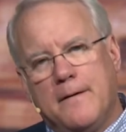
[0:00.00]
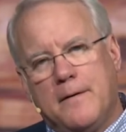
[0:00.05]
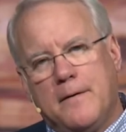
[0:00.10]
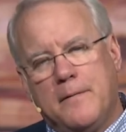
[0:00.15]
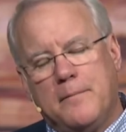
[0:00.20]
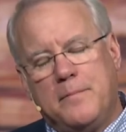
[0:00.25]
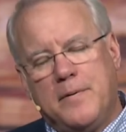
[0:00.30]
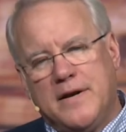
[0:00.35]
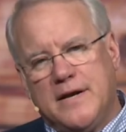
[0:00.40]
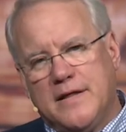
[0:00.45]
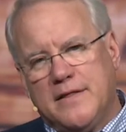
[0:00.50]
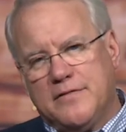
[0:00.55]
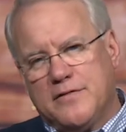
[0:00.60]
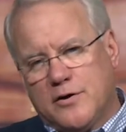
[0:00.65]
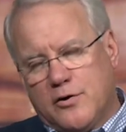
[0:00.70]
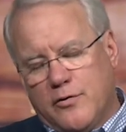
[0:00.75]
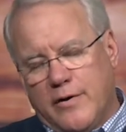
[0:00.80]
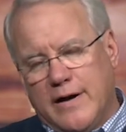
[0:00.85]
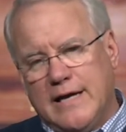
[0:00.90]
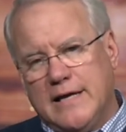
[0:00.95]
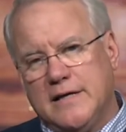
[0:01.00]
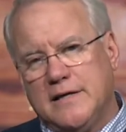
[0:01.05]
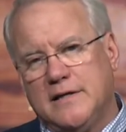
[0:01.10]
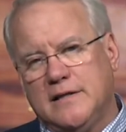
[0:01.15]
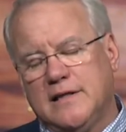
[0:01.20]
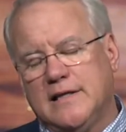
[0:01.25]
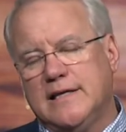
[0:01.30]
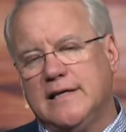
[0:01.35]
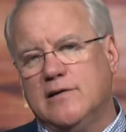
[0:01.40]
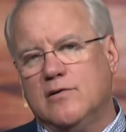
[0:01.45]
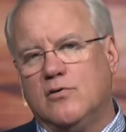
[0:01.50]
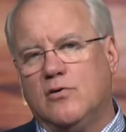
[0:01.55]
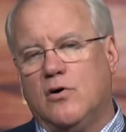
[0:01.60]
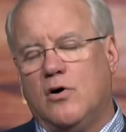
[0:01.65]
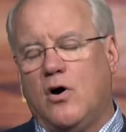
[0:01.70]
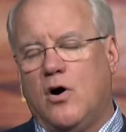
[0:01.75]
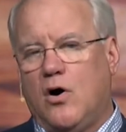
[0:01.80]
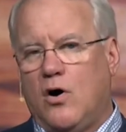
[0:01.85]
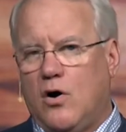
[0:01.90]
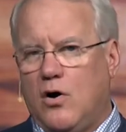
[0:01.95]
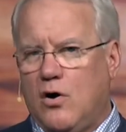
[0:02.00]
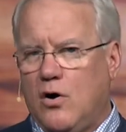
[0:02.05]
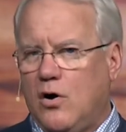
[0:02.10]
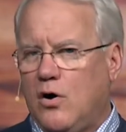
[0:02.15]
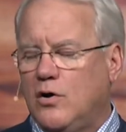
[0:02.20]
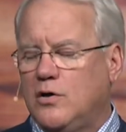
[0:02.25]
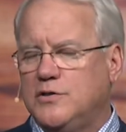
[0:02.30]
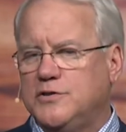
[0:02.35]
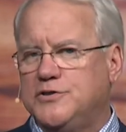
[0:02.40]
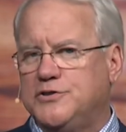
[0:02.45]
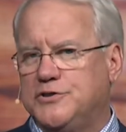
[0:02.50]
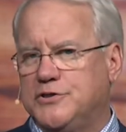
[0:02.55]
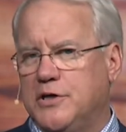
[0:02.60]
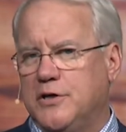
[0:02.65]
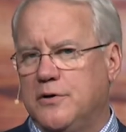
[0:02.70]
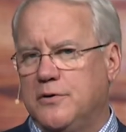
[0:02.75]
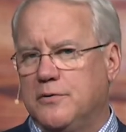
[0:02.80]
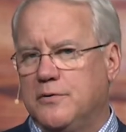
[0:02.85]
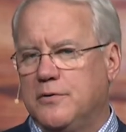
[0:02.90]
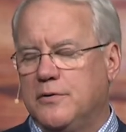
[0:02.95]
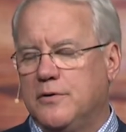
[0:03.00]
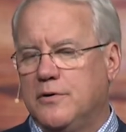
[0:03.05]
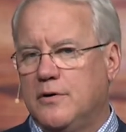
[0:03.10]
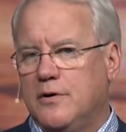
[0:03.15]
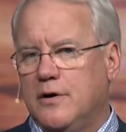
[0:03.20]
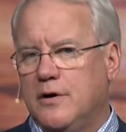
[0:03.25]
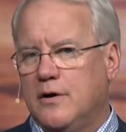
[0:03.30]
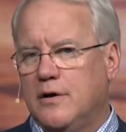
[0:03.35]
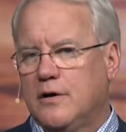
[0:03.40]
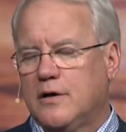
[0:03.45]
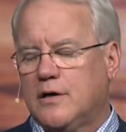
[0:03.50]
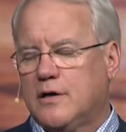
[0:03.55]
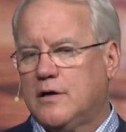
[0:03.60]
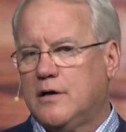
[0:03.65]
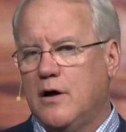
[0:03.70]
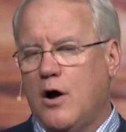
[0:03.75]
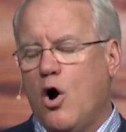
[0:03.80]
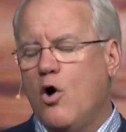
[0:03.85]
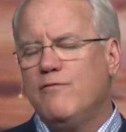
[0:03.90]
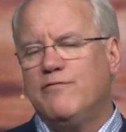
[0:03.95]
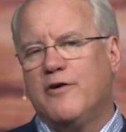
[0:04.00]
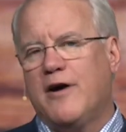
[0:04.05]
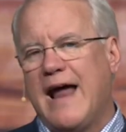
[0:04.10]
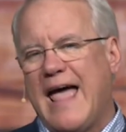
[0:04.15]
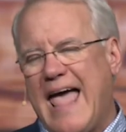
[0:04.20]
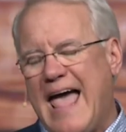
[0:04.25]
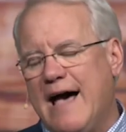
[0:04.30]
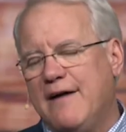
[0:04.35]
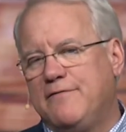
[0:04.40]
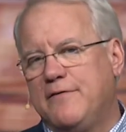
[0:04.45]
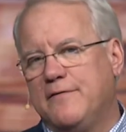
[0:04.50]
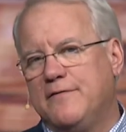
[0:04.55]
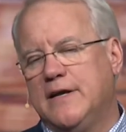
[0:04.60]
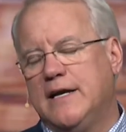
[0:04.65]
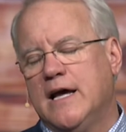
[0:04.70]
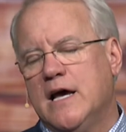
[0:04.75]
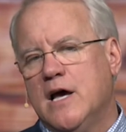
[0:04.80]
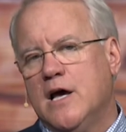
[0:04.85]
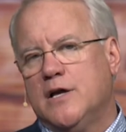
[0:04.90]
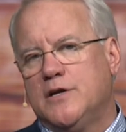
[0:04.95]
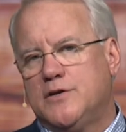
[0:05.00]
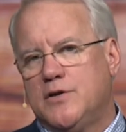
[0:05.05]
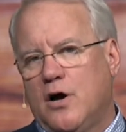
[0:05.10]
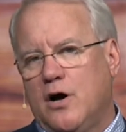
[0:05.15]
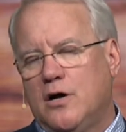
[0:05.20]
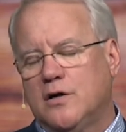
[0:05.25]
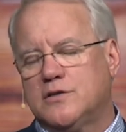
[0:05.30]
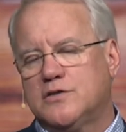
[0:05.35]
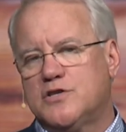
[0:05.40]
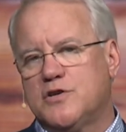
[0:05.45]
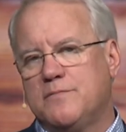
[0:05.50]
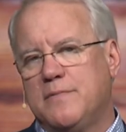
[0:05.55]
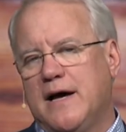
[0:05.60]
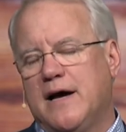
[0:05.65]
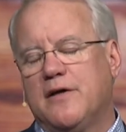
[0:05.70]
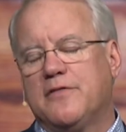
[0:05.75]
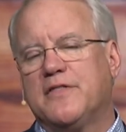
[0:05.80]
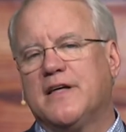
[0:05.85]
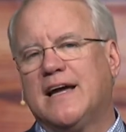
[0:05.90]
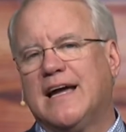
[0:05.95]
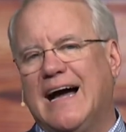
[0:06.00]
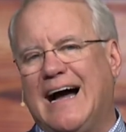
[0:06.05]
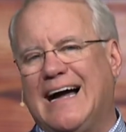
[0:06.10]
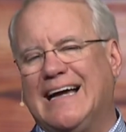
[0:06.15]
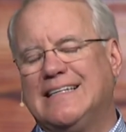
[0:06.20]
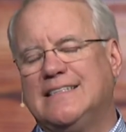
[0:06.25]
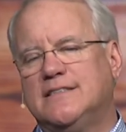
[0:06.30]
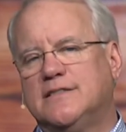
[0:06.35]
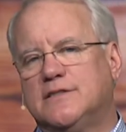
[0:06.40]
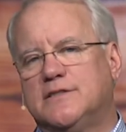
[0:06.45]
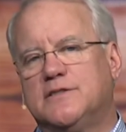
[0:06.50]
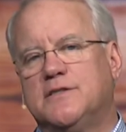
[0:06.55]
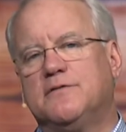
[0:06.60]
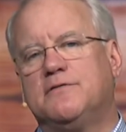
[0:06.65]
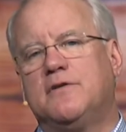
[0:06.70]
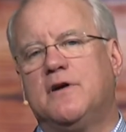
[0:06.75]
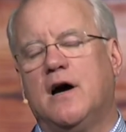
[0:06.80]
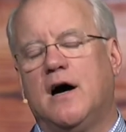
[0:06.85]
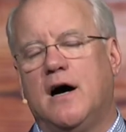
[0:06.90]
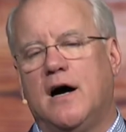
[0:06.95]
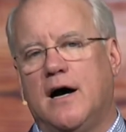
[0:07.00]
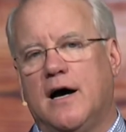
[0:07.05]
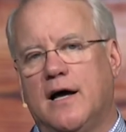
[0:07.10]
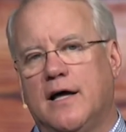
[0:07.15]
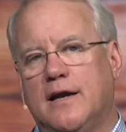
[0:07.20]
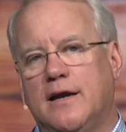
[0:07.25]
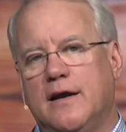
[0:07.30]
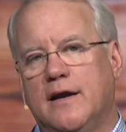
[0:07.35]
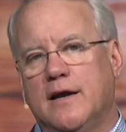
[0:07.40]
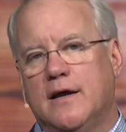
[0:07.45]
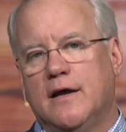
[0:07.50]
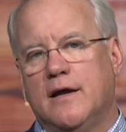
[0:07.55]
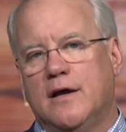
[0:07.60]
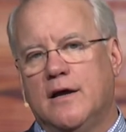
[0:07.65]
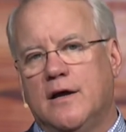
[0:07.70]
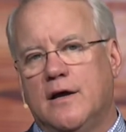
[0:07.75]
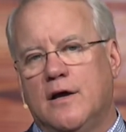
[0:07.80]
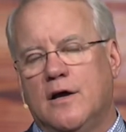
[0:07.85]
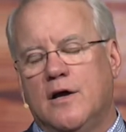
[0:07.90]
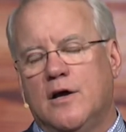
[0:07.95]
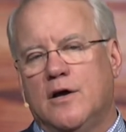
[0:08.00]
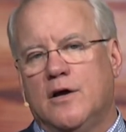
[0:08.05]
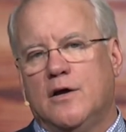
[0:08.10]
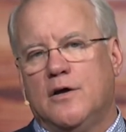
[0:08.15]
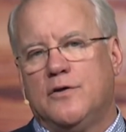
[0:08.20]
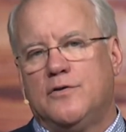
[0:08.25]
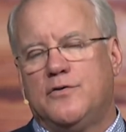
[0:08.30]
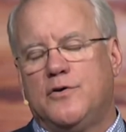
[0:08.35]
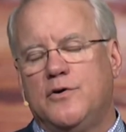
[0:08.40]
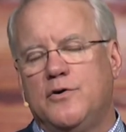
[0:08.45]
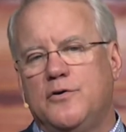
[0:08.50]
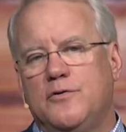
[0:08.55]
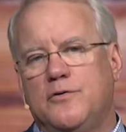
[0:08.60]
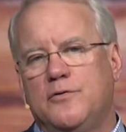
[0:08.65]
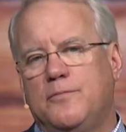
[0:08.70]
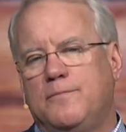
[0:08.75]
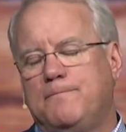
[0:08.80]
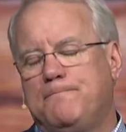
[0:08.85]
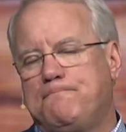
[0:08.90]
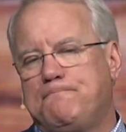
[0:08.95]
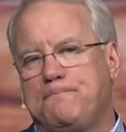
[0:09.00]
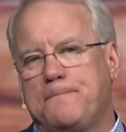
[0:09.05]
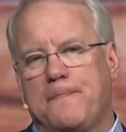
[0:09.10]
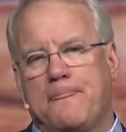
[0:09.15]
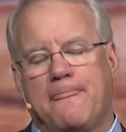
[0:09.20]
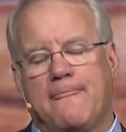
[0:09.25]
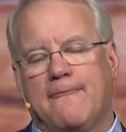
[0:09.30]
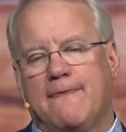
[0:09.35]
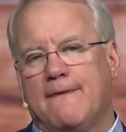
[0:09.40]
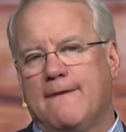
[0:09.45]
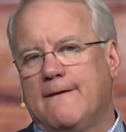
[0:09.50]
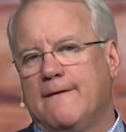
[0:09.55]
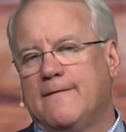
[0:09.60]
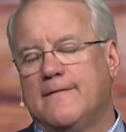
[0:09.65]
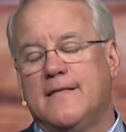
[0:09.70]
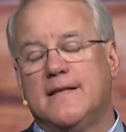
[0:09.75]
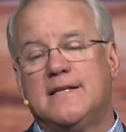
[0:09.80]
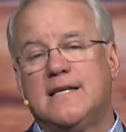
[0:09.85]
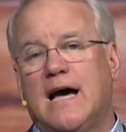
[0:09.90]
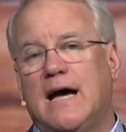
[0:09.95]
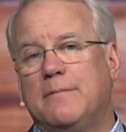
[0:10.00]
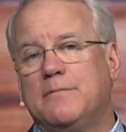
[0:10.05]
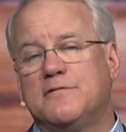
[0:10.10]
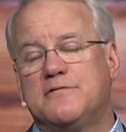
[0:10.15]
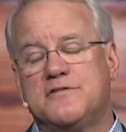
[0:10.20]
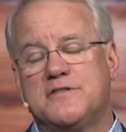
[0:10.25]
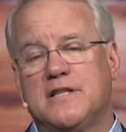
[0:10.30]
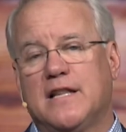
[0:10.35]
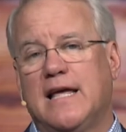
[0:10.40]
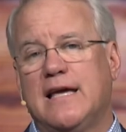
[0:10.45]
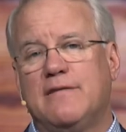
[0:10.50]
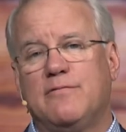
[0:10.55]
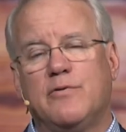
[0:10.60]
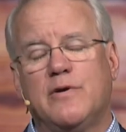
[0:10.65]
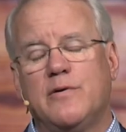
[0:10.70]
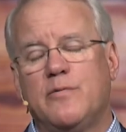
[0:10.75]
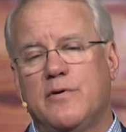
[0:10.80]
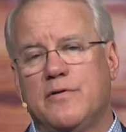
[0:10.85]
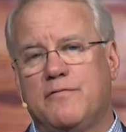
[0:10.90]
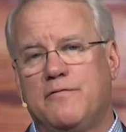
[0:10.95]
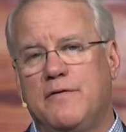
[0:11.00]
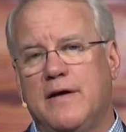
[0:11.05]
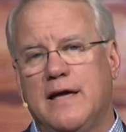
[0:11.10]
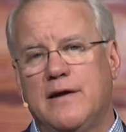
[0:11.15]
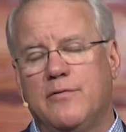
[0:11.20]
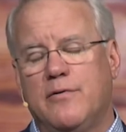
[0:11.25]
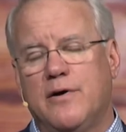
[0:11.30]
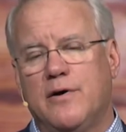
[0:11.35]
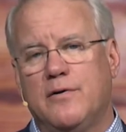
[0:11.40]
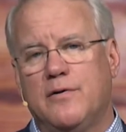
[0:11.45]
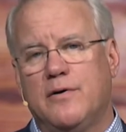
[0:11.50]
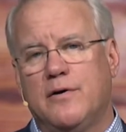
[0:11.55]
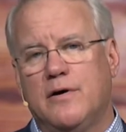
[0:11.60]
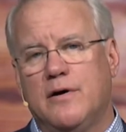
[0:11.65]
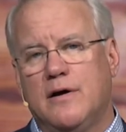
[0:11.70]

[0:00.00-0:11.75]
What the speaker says: But the great Hallel also, over half of it, talks about the guidance of God. Through the time of slavery with Pharaoh,